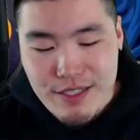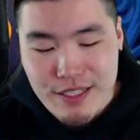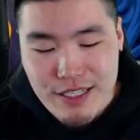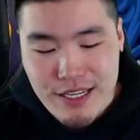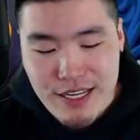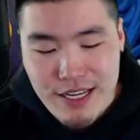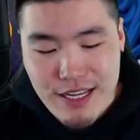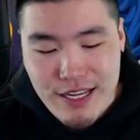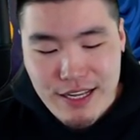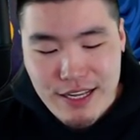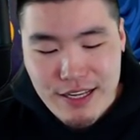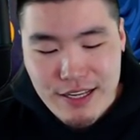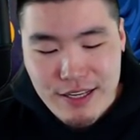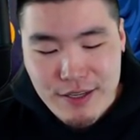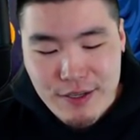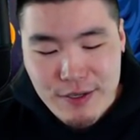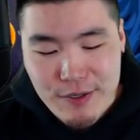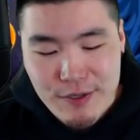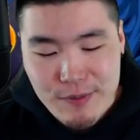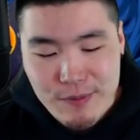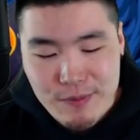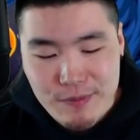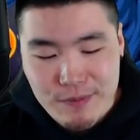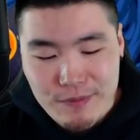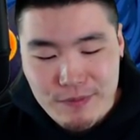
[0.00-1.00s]

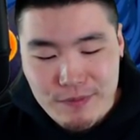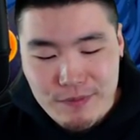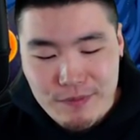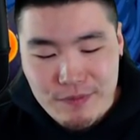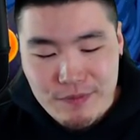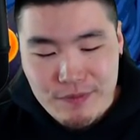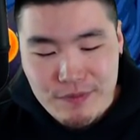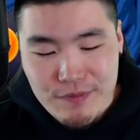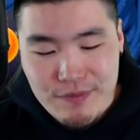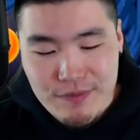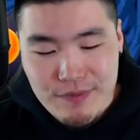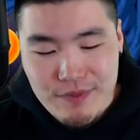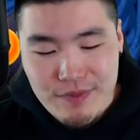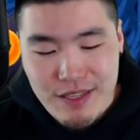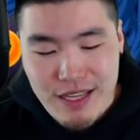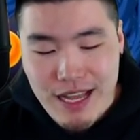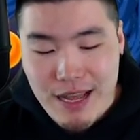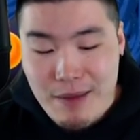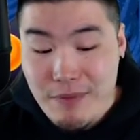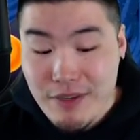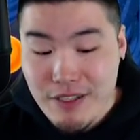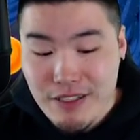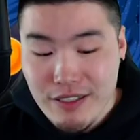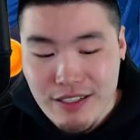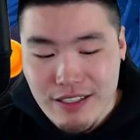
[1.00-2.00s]
Um, I'm
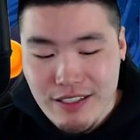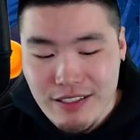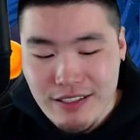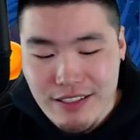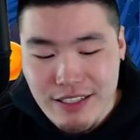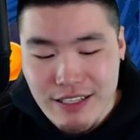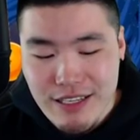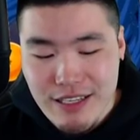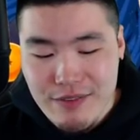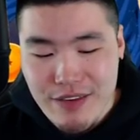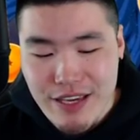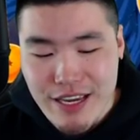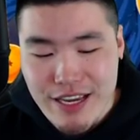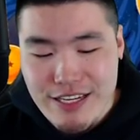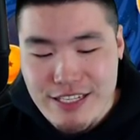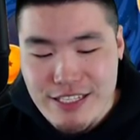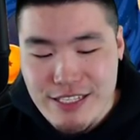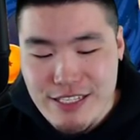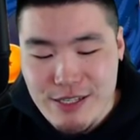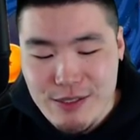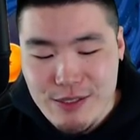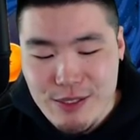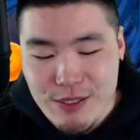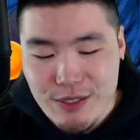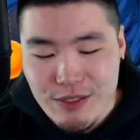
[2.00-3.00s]
going to leave
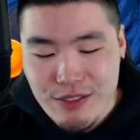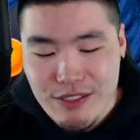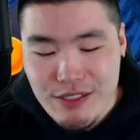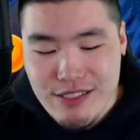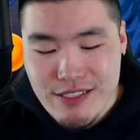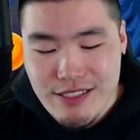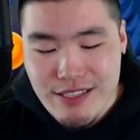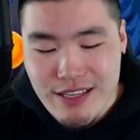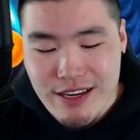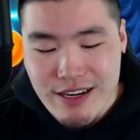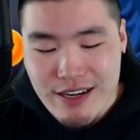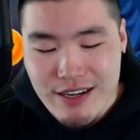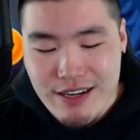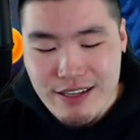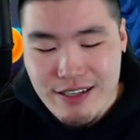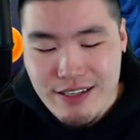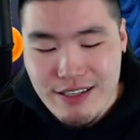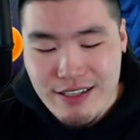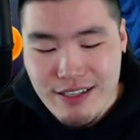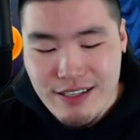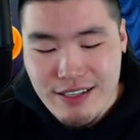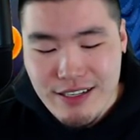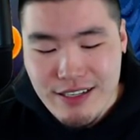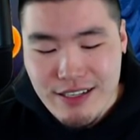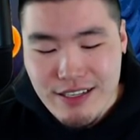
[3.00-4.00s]
AGL Turles there.
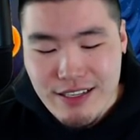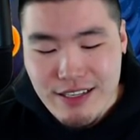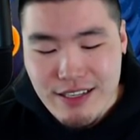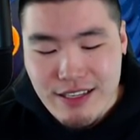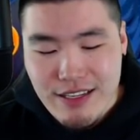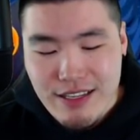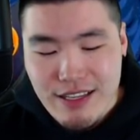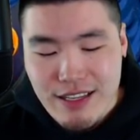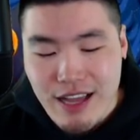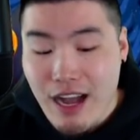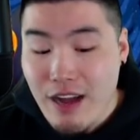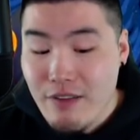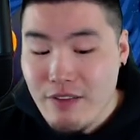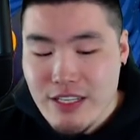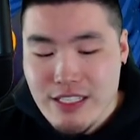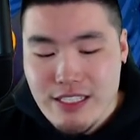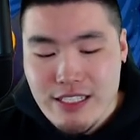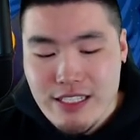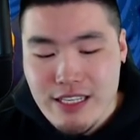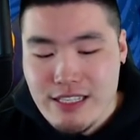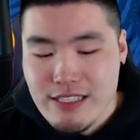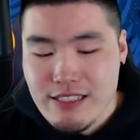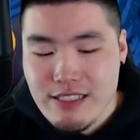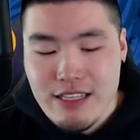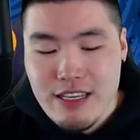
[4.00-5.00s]
Obviously,
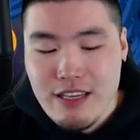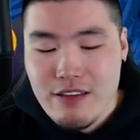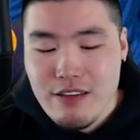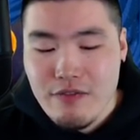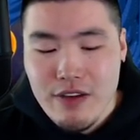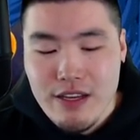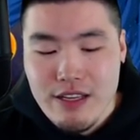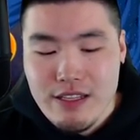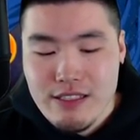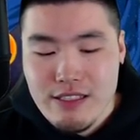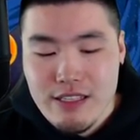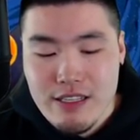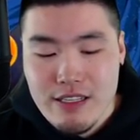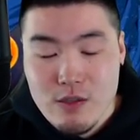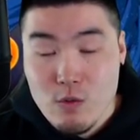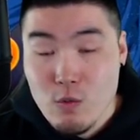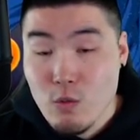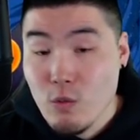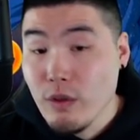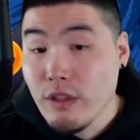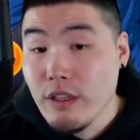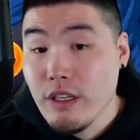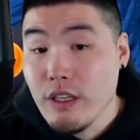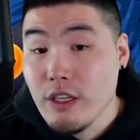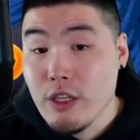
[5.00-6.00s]
his defense is
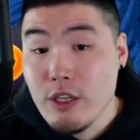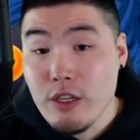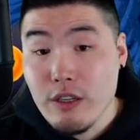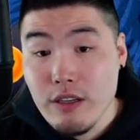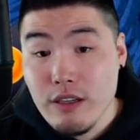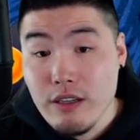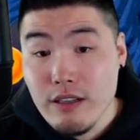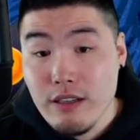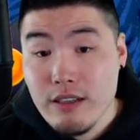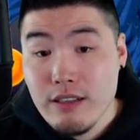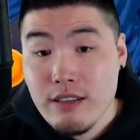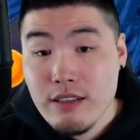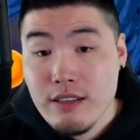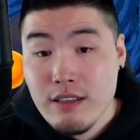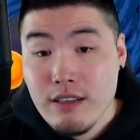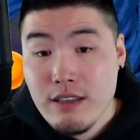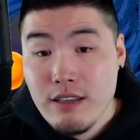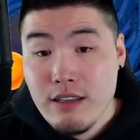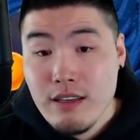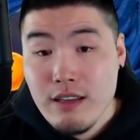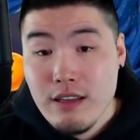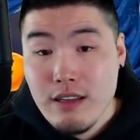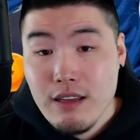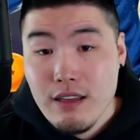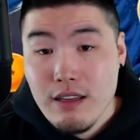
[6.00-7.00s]
really good
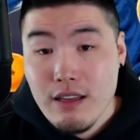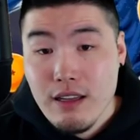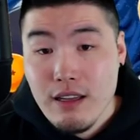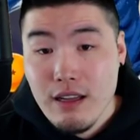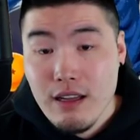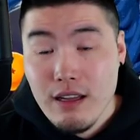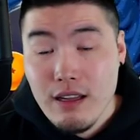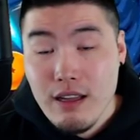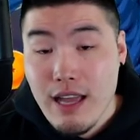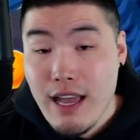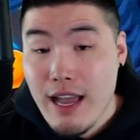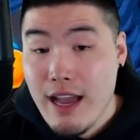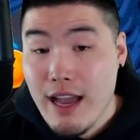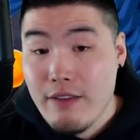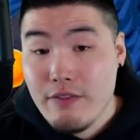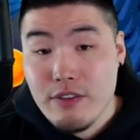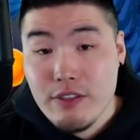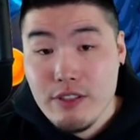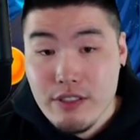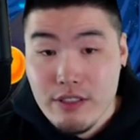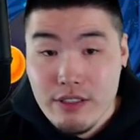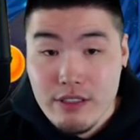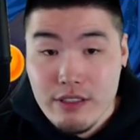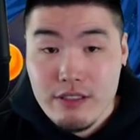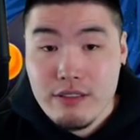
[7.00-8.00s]
uh,
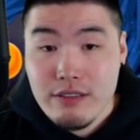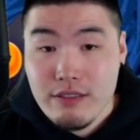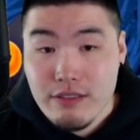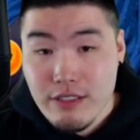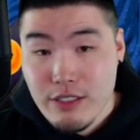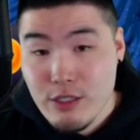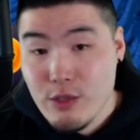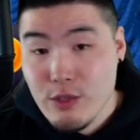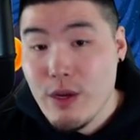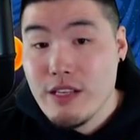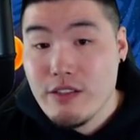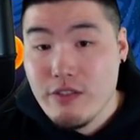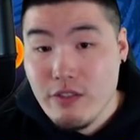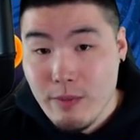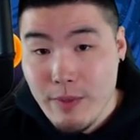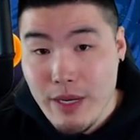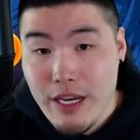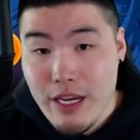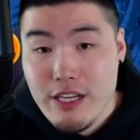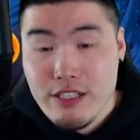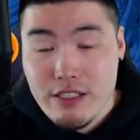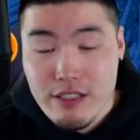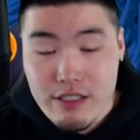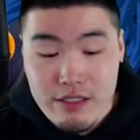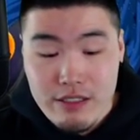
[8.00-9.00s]
after the transformation,